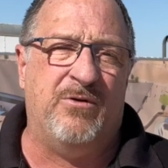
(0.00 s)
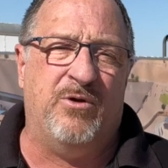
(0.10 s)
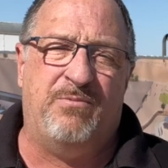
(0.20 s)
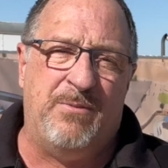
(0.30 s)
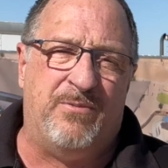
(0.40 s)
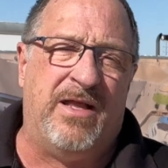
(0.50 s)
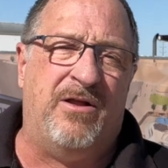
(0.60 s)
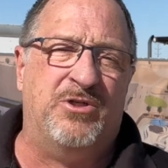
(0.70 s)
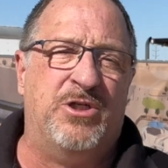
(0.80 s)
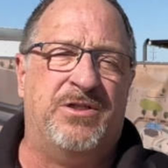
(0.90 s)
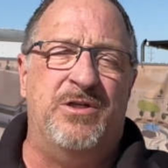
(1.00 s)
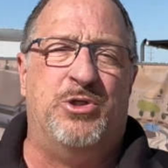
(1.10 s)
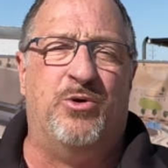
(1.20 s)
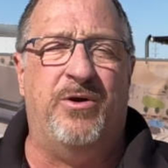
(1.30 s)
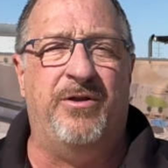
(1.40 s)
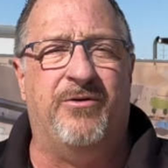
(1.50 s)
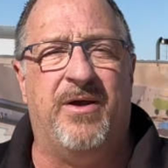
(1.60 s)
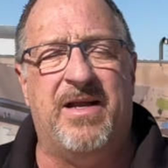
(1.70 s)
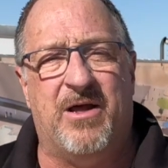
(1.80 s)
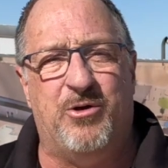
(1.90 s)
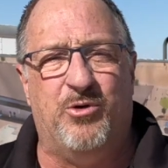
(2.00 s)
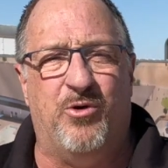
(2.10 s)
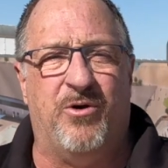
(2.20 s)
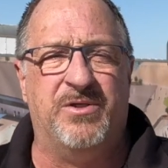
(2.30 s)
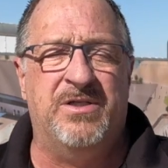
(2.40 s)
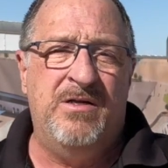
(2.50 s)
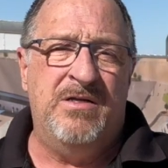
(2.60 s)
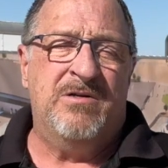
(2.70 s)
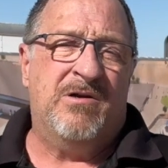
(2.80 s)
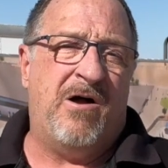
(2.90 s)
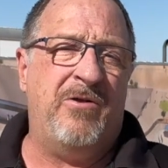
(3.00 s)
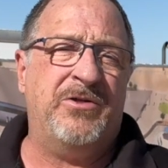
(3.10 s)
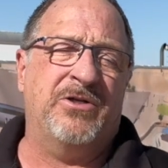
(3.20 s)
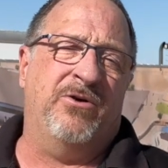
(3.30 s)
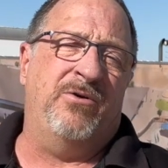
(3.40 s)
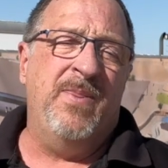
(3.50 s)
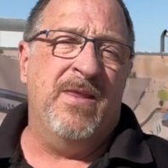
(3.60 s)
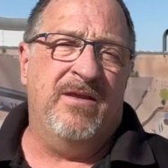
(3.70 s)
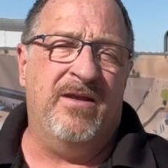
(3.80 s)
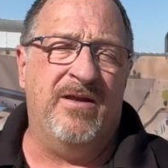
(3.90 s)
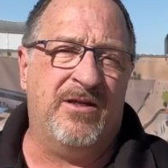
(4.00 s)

with people out just enjoying the great outdoors. Also, in a